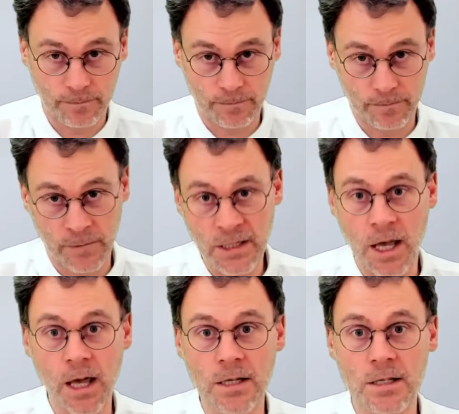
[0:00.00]
this
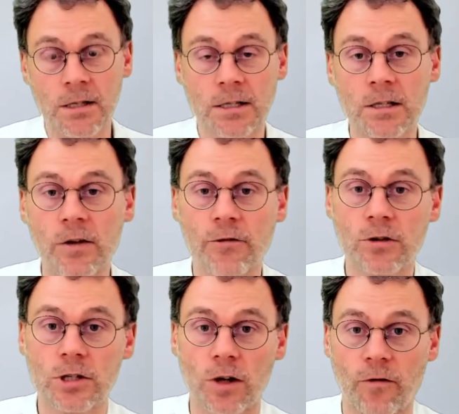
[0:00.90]
case, that's a
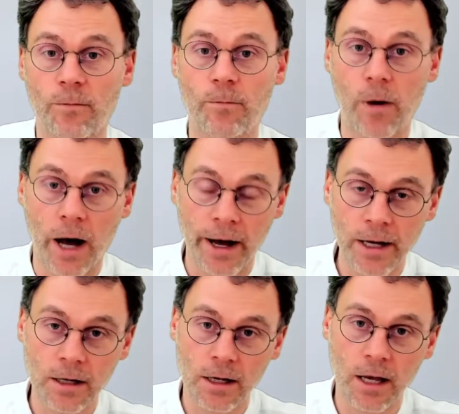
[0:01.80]
difference of
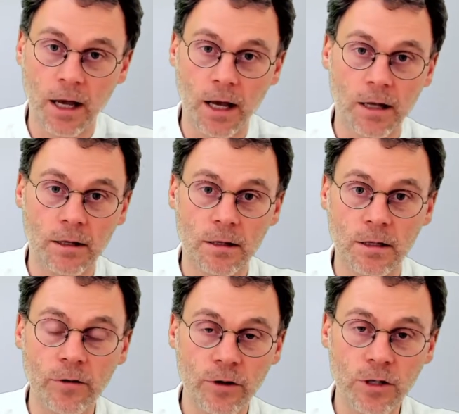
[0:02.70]
pi. And a
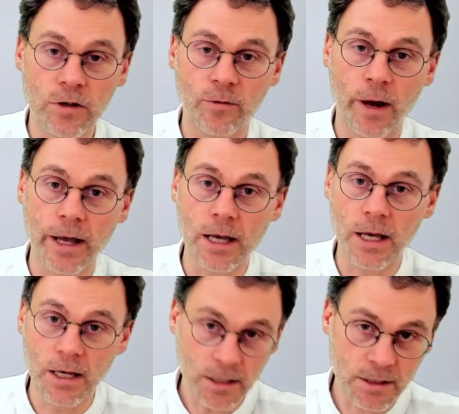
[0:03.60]
difference of pi
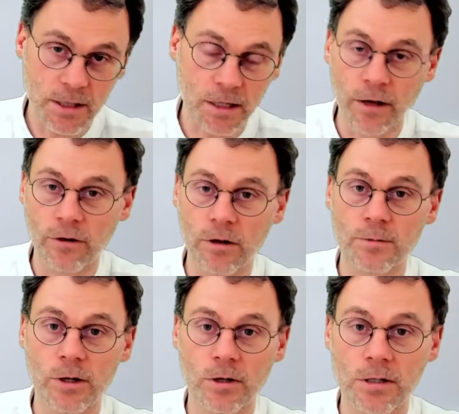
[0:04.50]
is significant
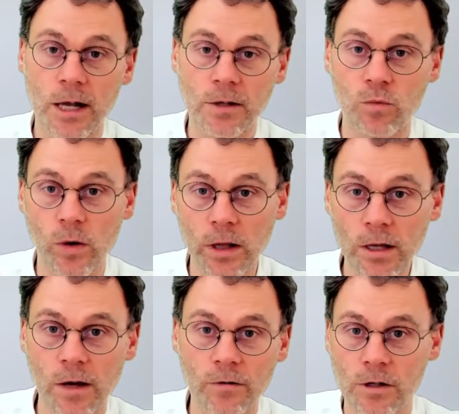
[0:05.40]
because that will
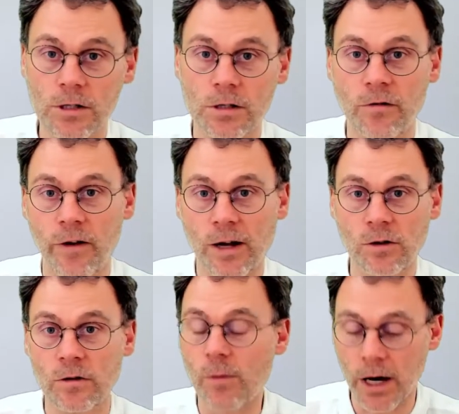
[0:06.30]
give us the factor
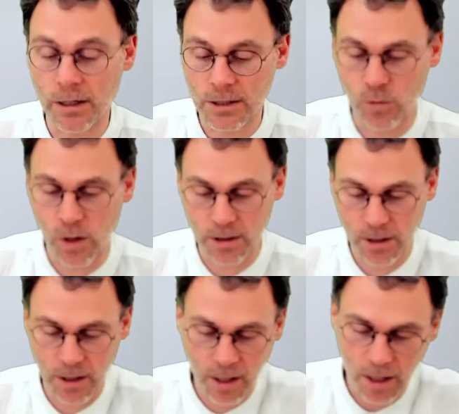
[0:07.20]
of minus 1.
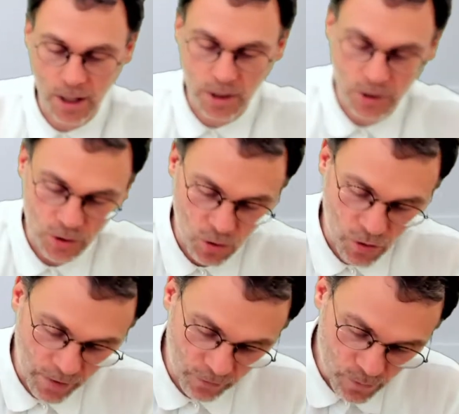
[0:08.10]
So
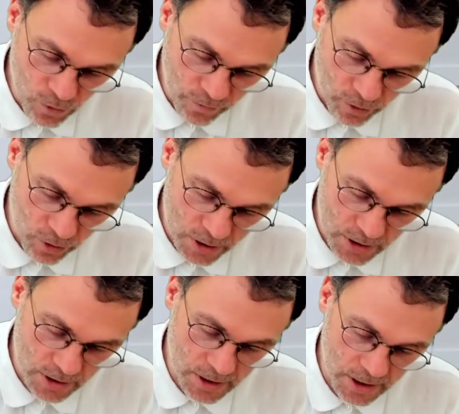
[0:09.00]
if we move across
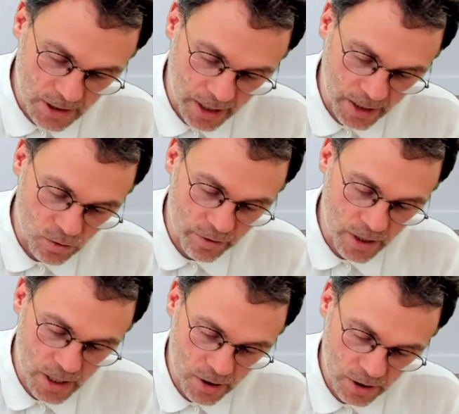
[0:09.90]
this line over here,